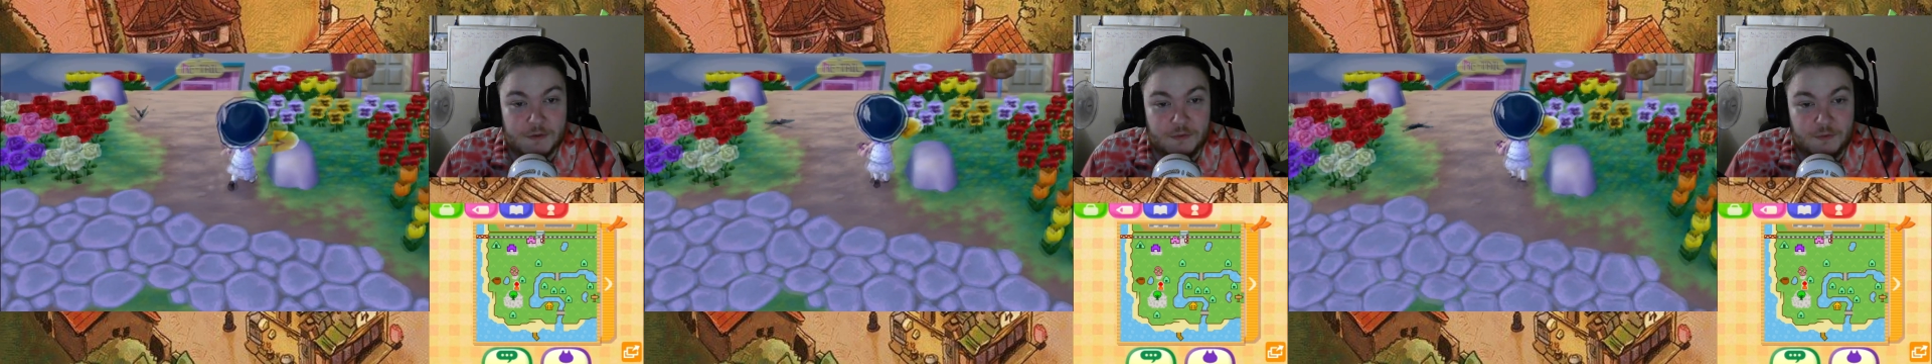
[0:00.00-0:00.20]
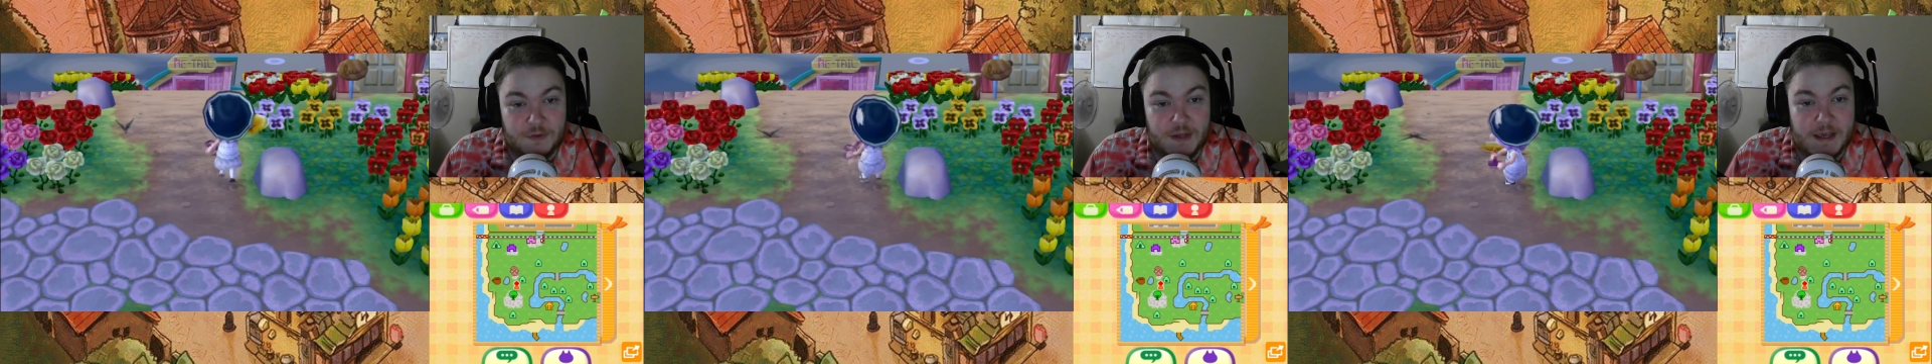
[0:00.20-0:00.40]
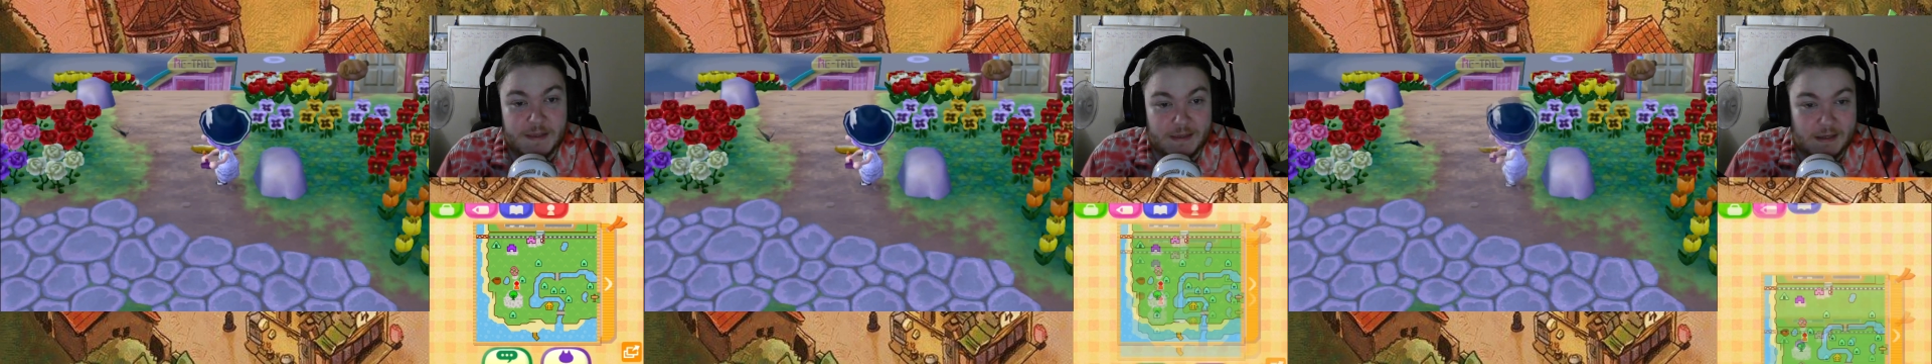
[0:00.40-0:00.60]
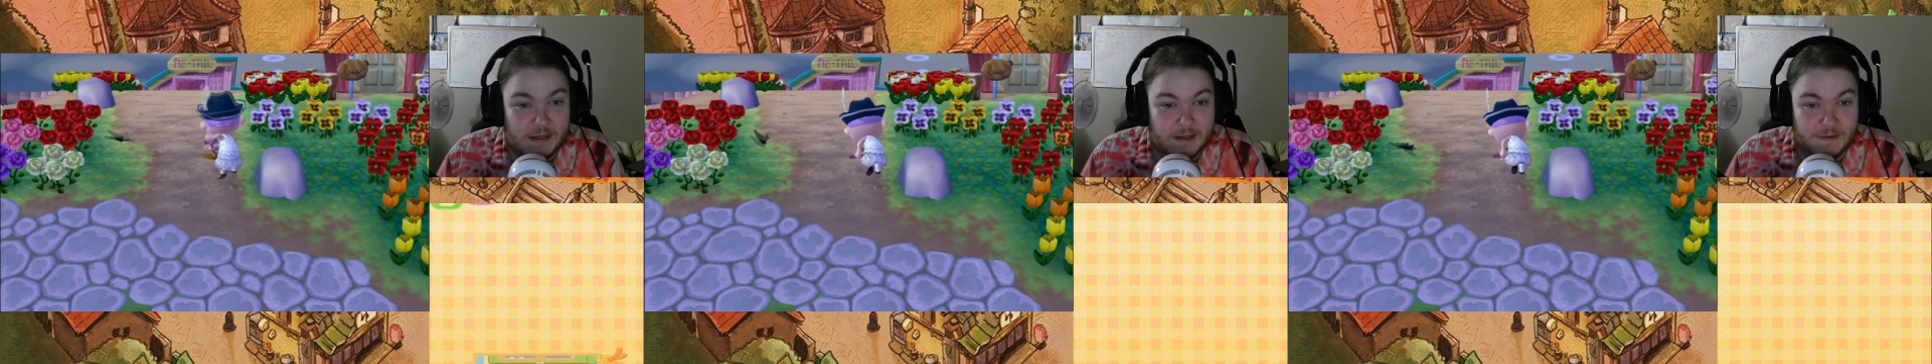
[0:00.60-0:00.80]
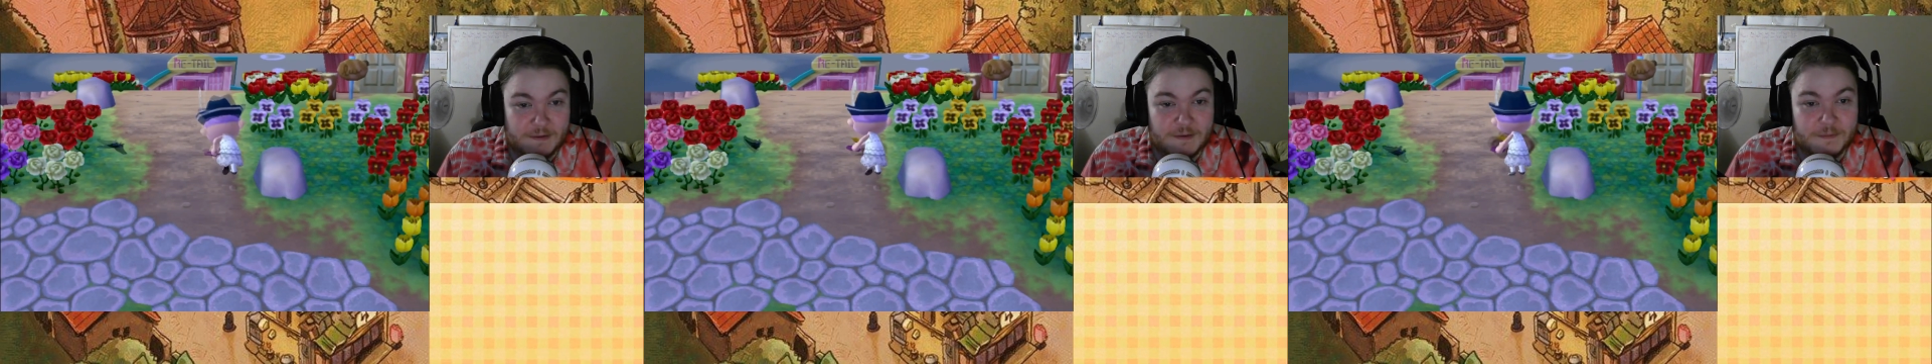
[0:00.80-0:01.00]
to say
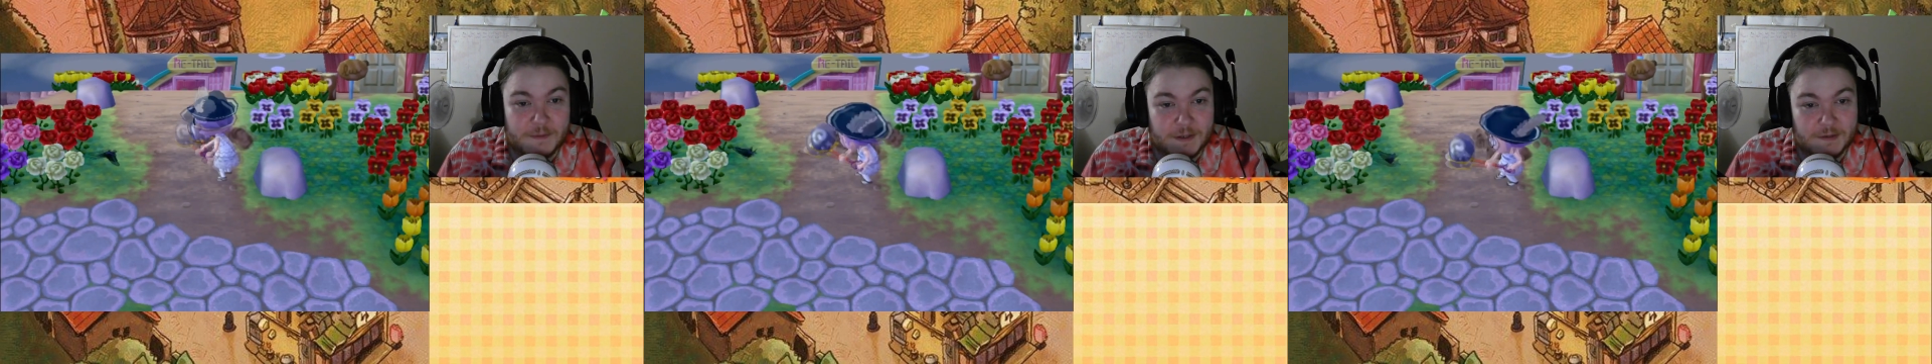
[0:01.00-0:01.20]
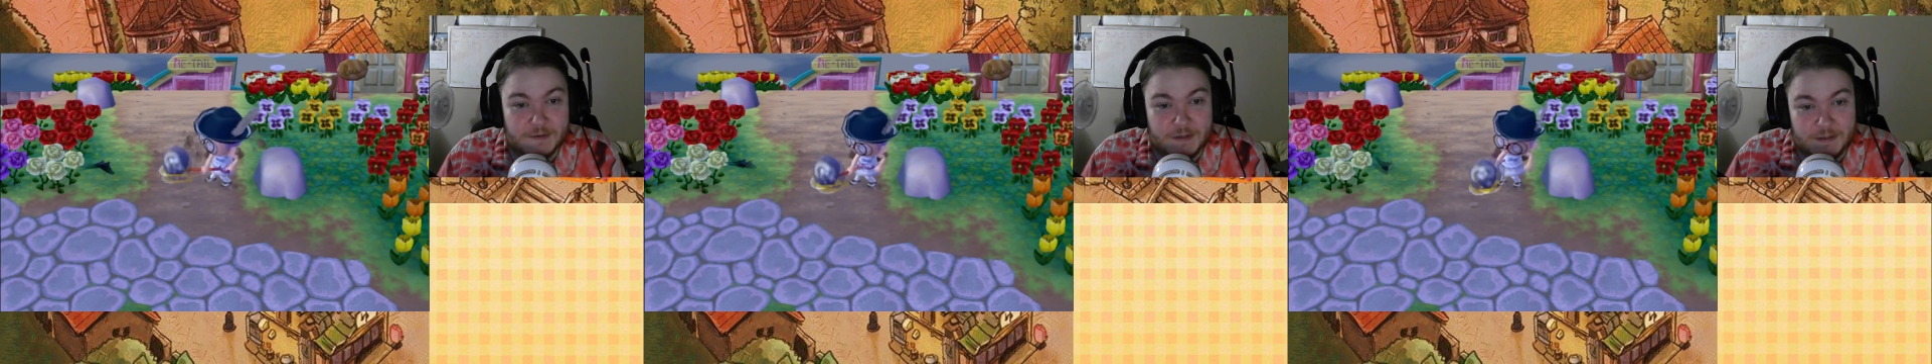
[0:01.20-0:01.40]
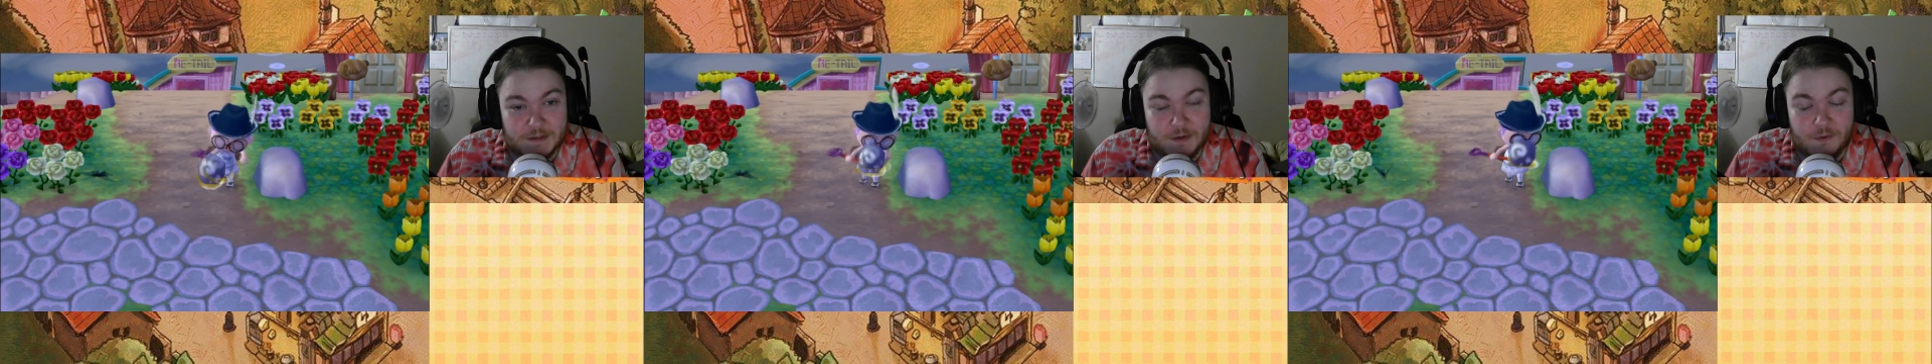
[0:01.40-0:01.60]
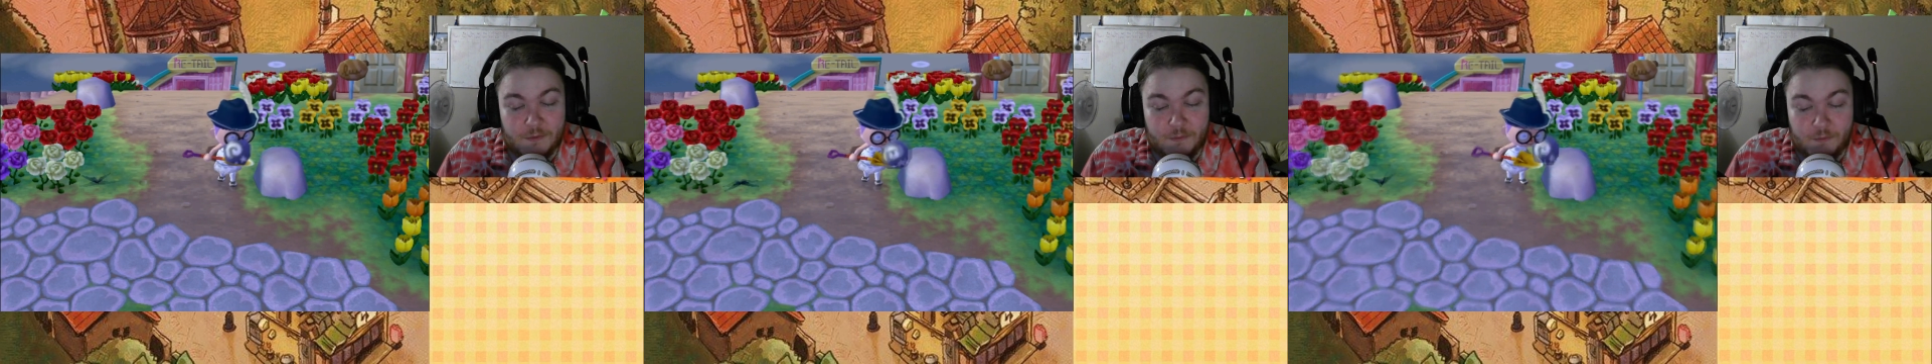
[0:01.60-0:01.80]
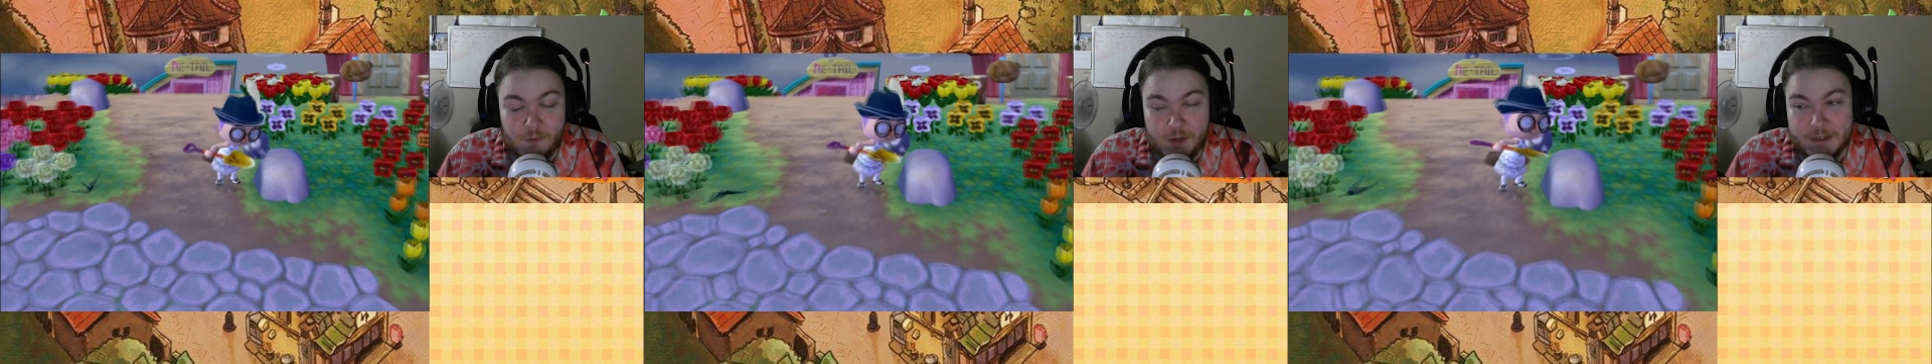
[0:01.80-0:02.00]
things because I
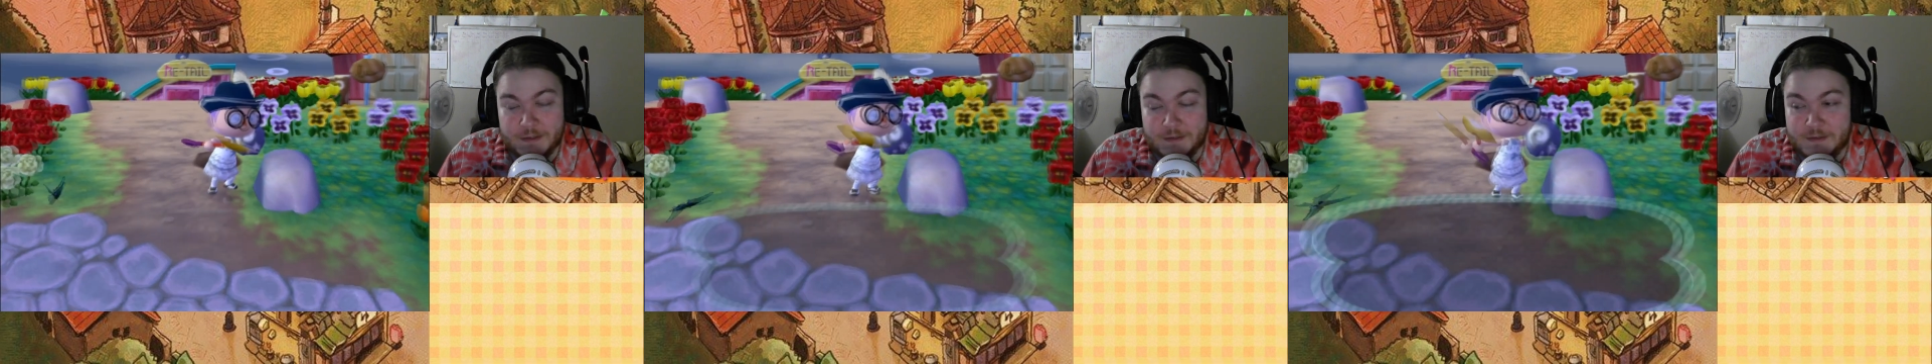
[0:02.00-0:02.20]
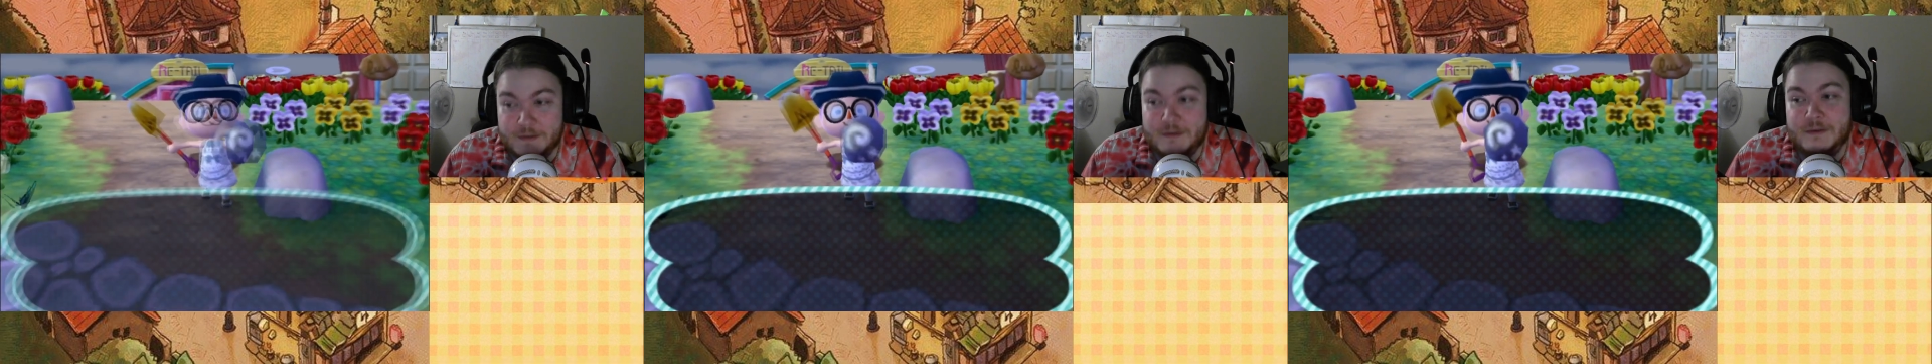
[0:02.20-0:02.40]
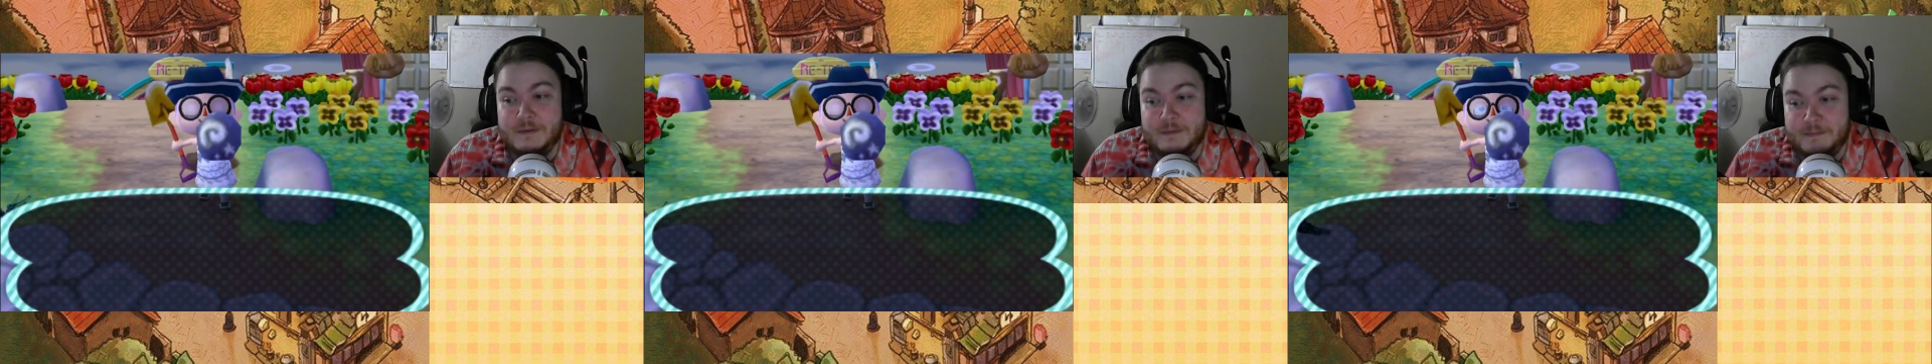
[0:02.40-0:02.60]
don't want